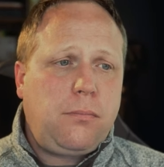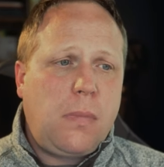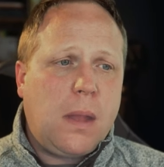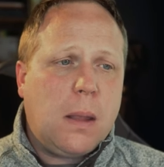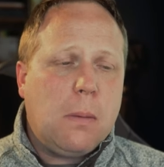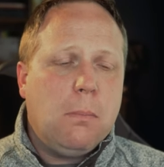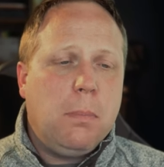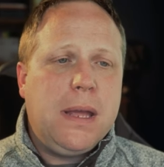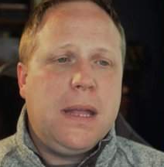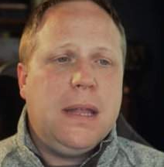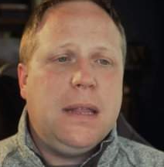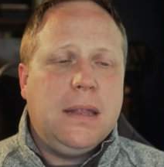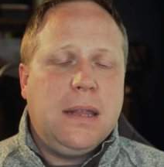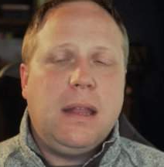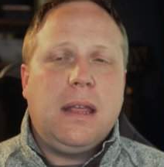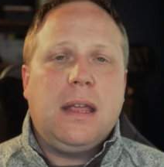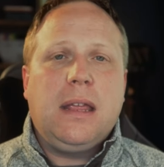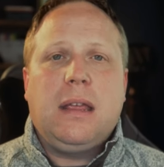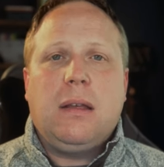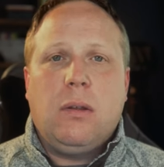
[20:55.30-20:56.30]
but
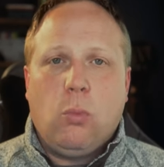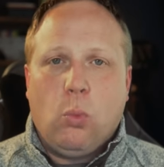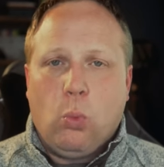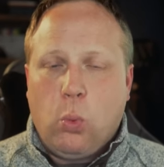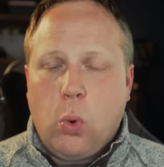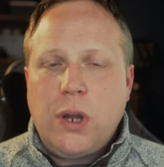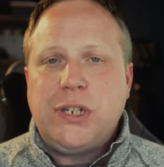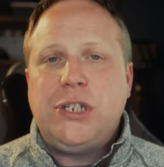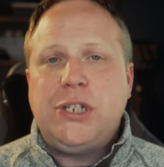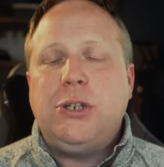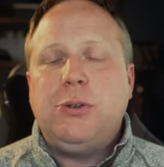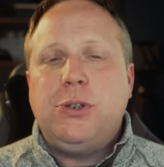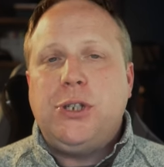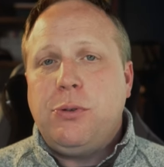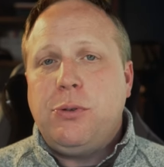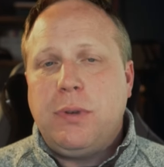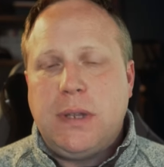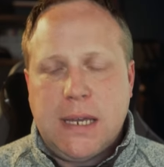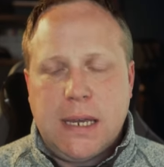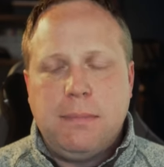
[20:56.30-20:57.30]
what do you
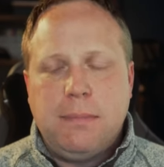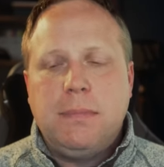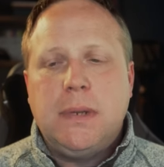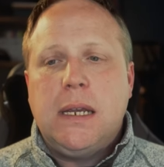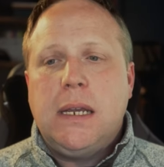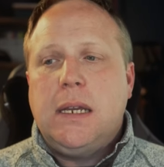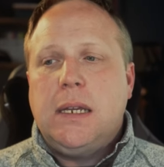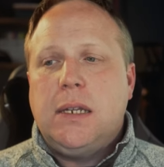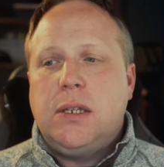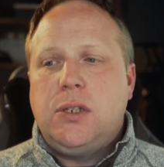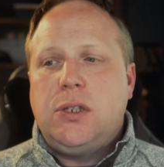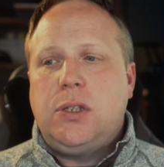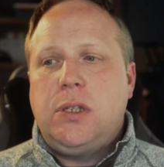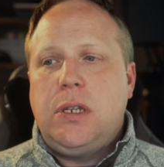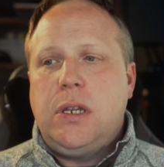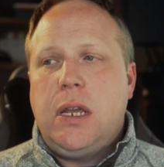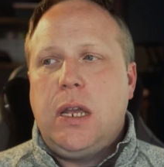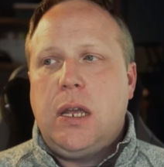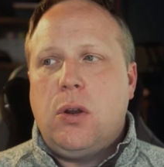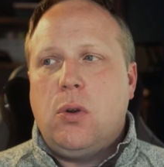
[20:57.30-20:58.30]
do then
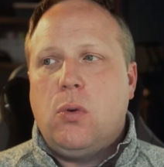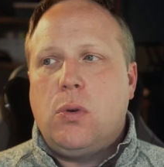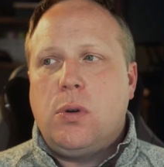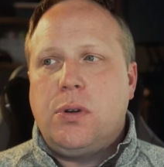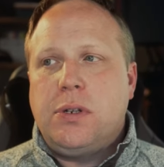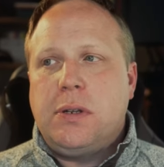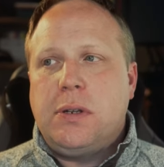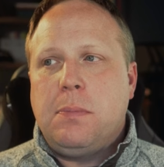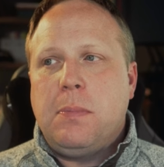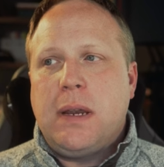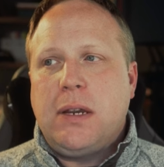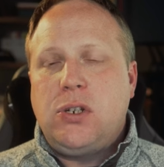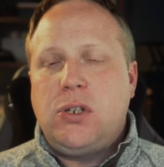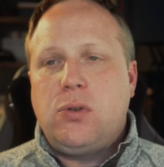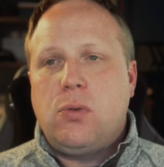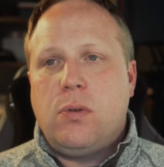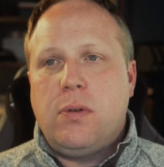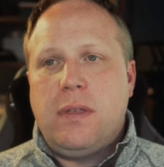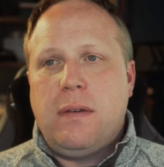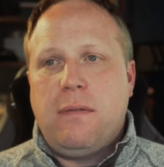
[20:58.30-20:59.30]
in order to make
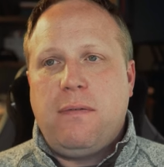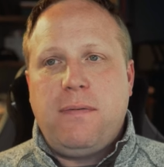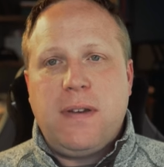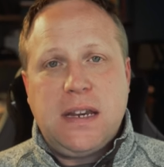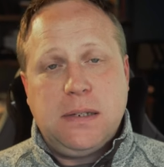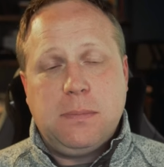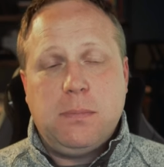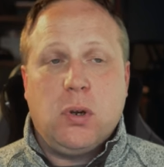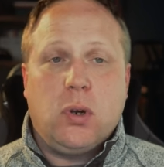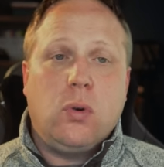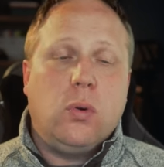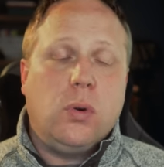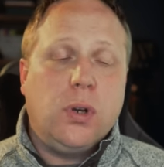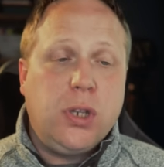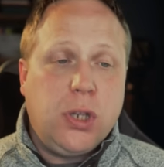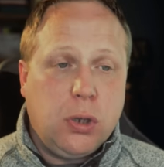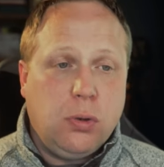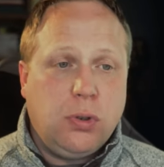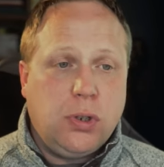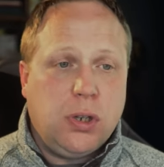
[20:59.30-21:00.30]
sure that Facebook or
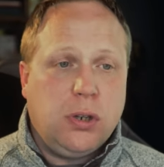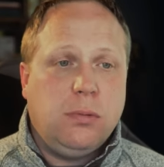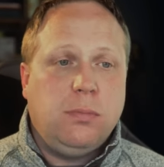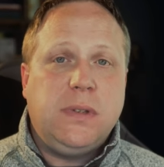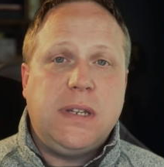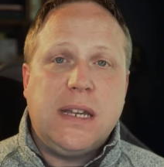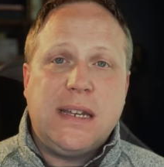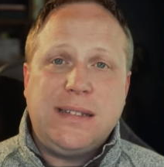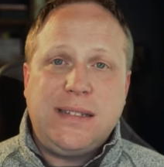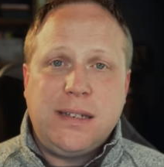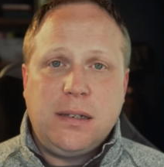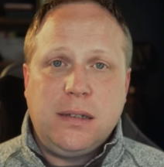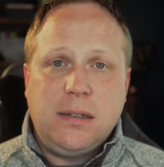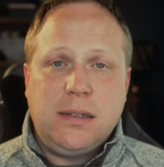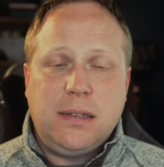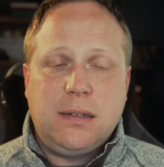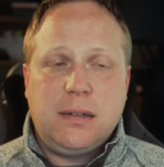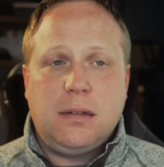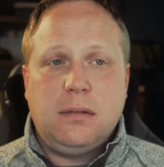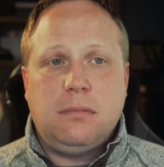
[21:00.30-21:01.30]
YouTube
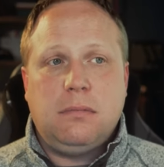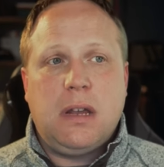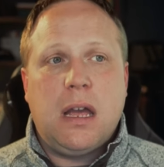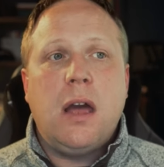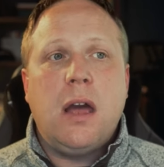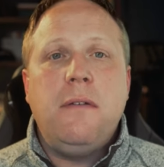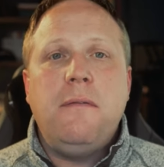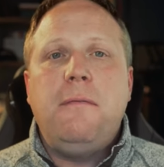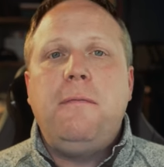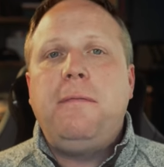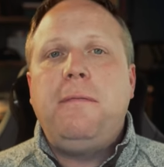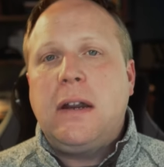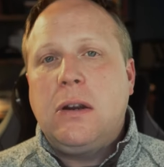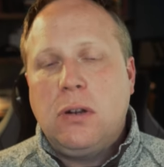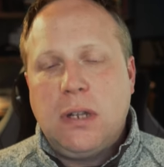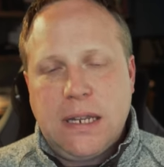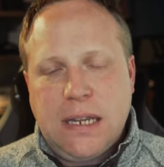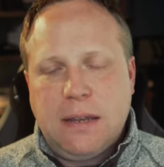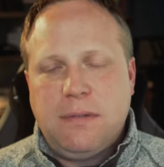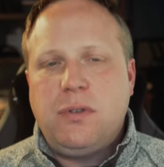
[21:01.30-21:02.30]
doesn't
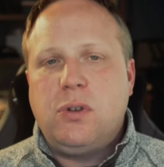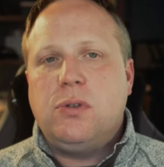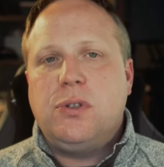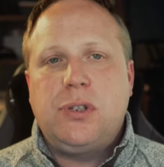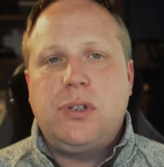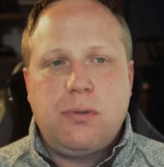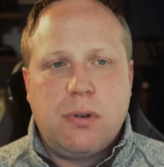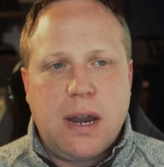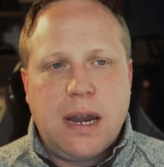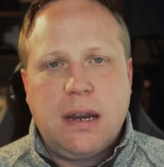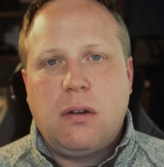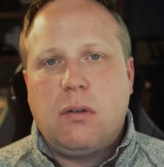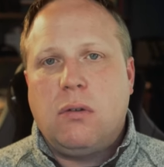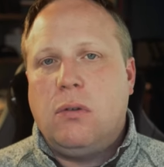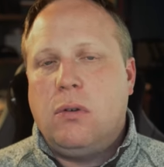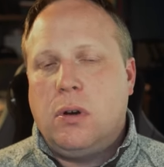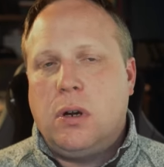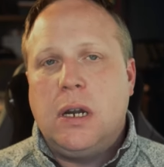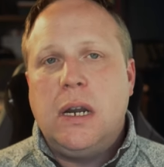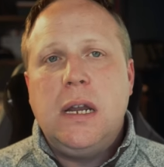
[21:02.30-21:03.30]
unfairly give you a strike
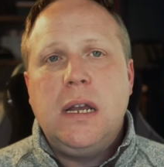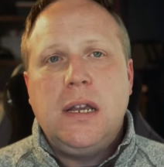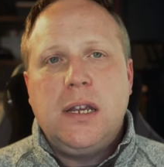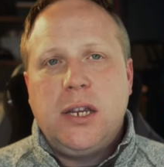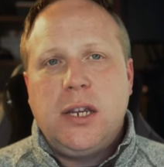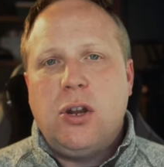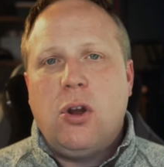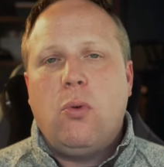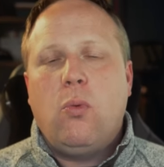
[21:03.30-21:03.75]
or you know